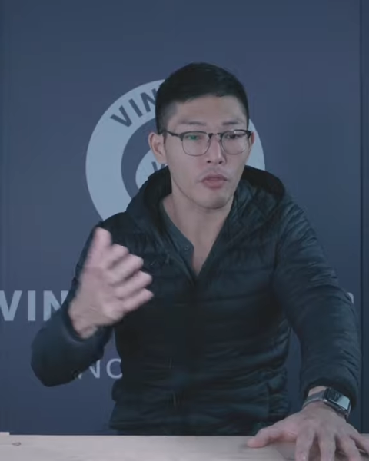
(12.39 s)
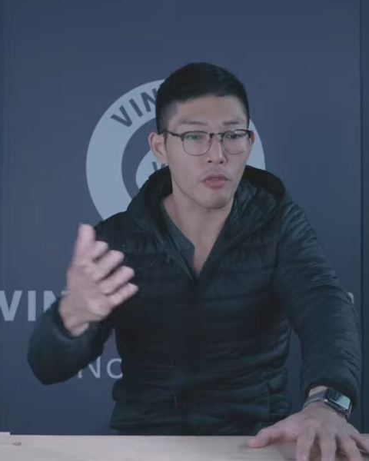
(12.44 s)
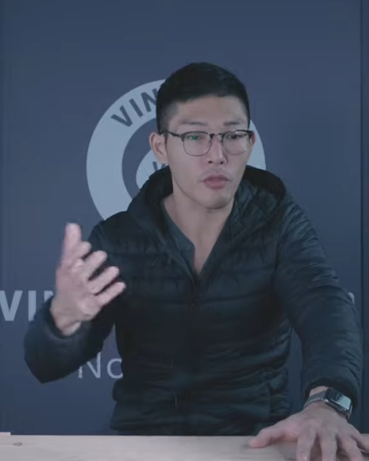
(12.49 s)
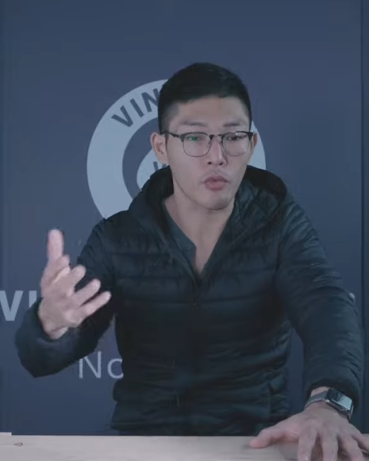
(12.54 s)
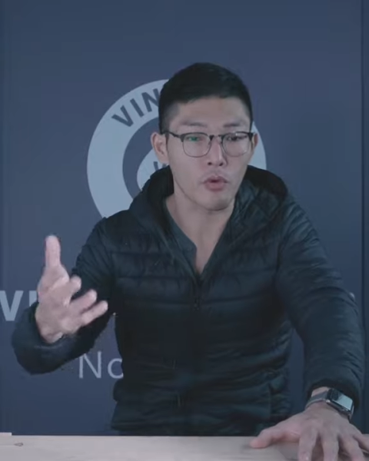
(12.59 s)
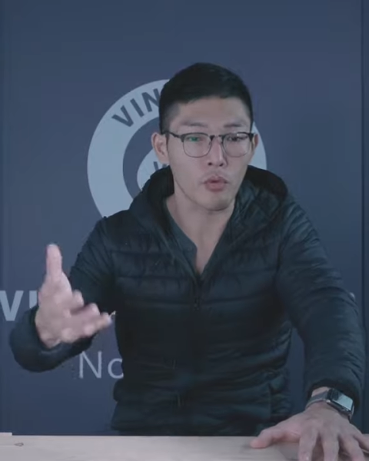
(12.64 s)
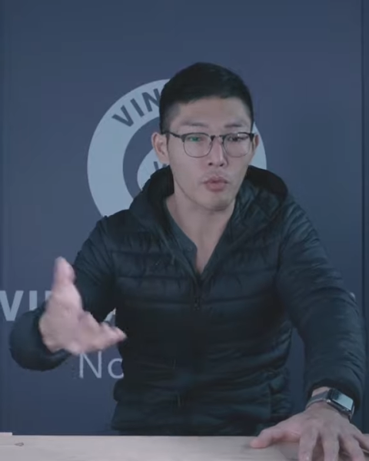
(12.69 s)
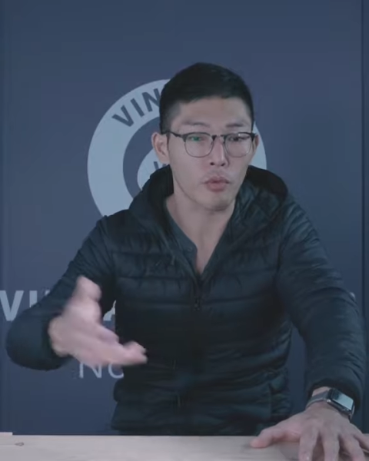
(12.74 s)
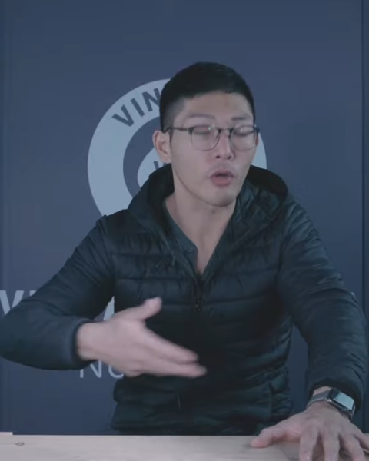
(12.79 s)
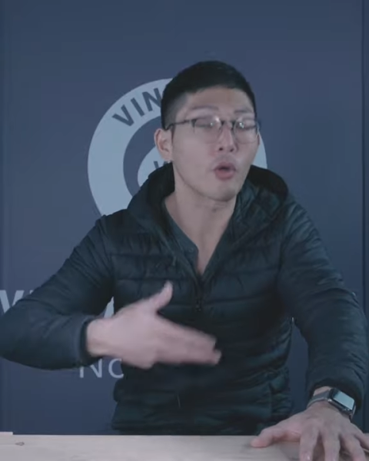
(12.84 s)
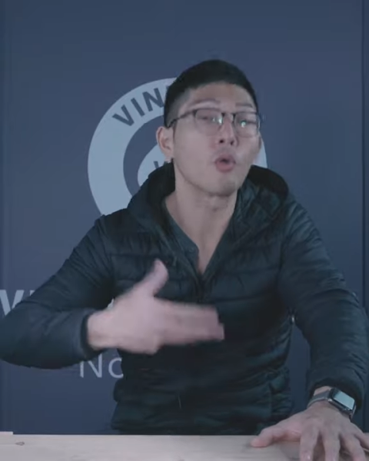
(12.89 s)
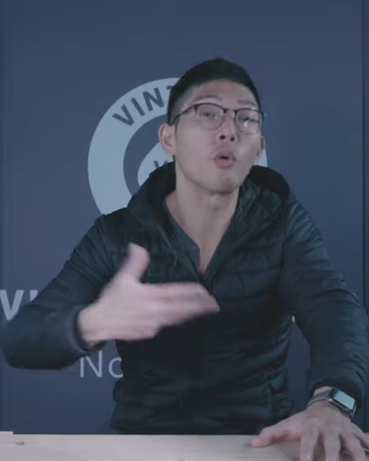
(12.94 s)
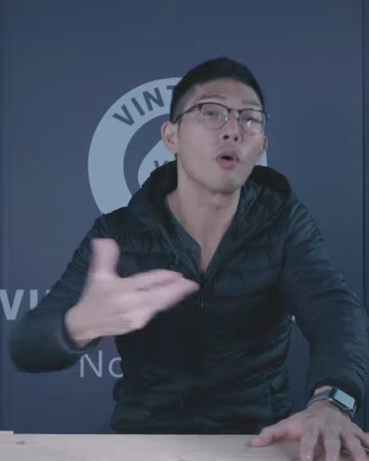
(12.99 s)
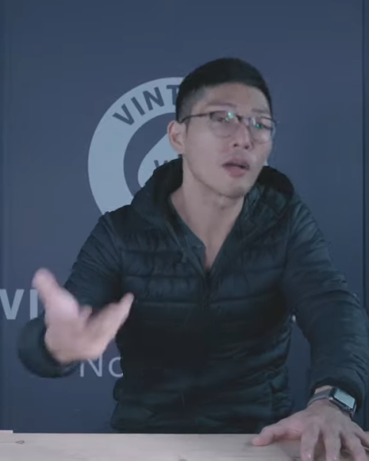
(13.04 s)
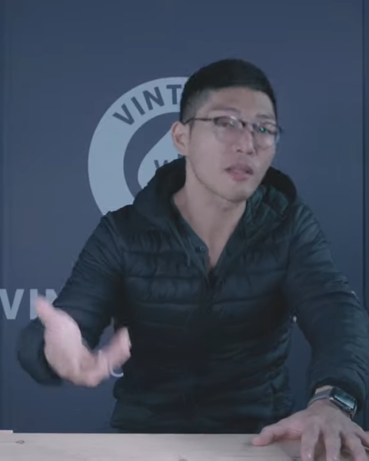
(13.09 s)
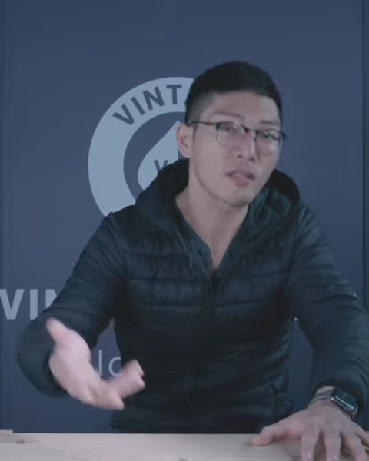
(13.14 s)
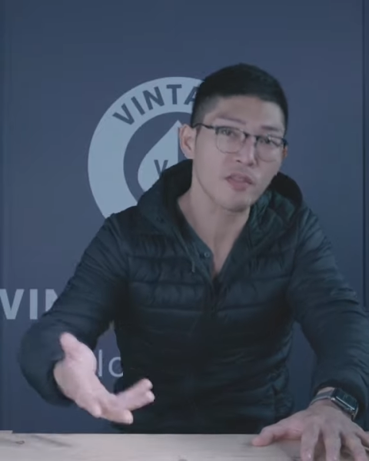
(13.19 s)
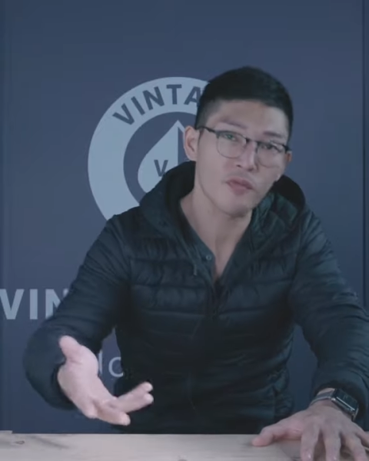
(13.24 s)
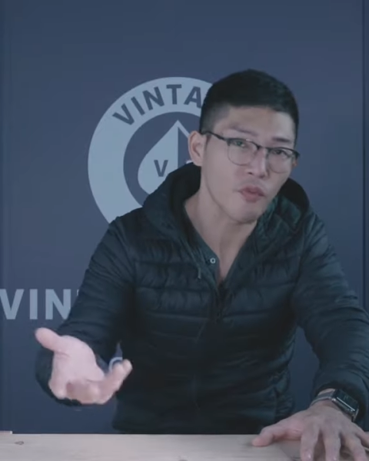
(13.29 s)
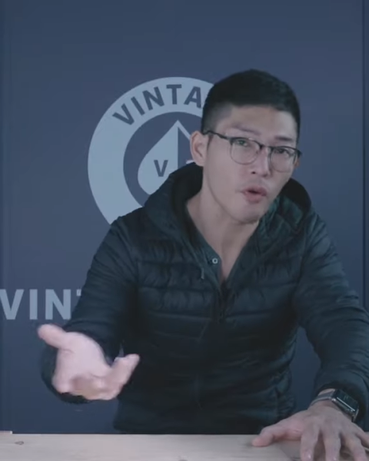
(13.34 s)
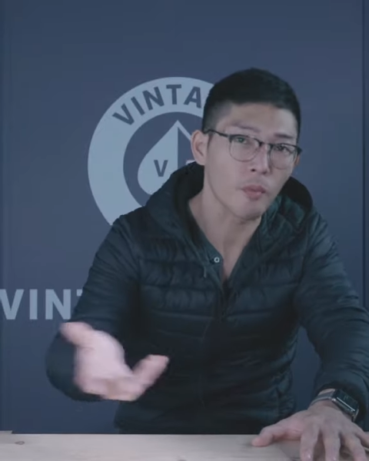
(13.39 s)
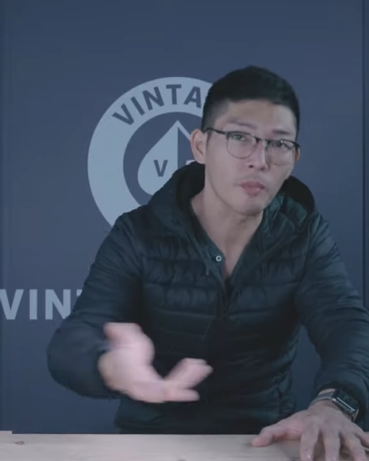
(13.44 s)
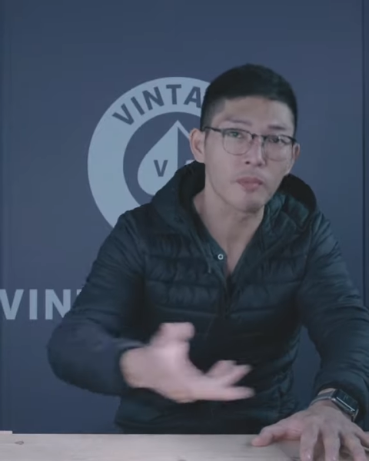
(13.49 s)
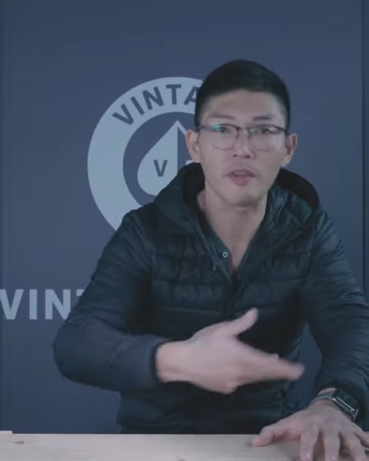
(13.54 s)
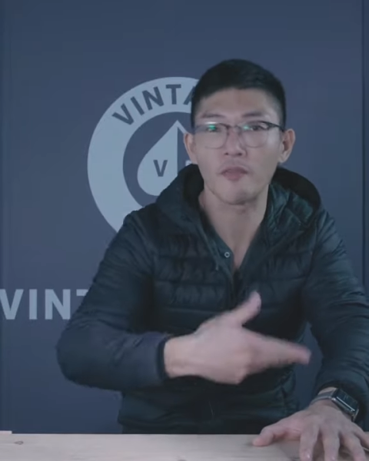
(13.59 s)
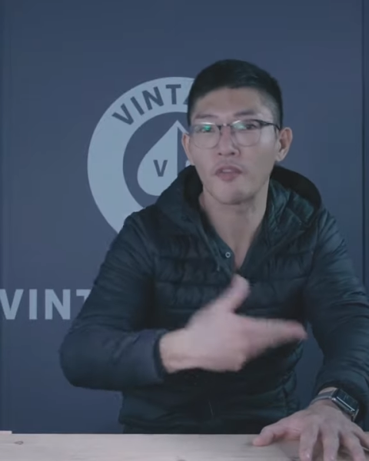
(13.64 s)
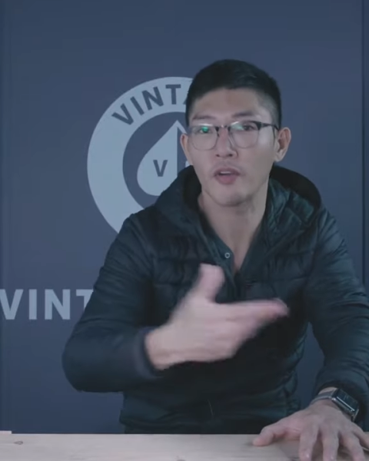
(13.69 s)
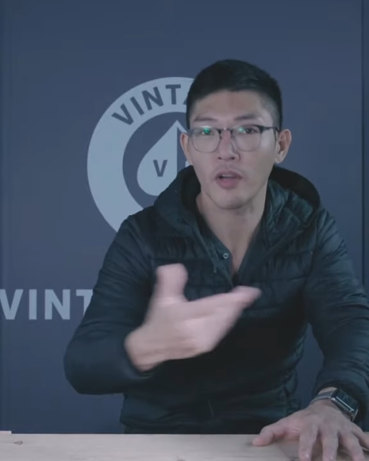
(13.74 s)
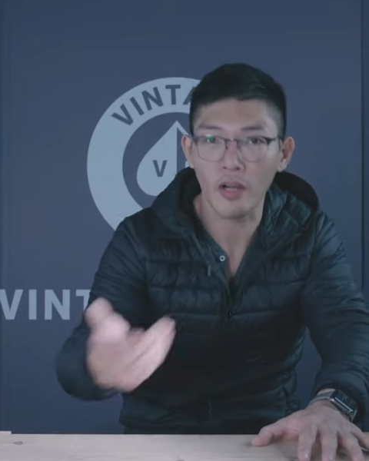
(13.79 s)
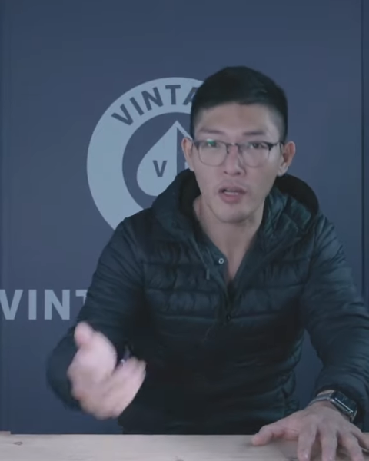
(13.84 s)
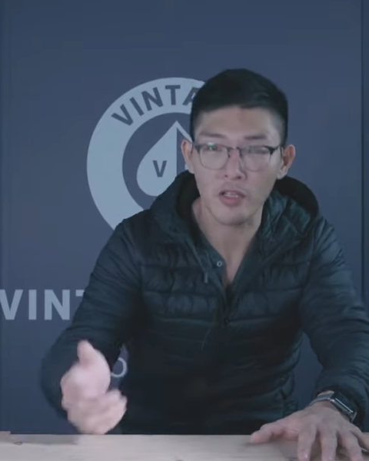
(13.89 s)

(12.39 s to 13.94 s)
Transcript: through requests from different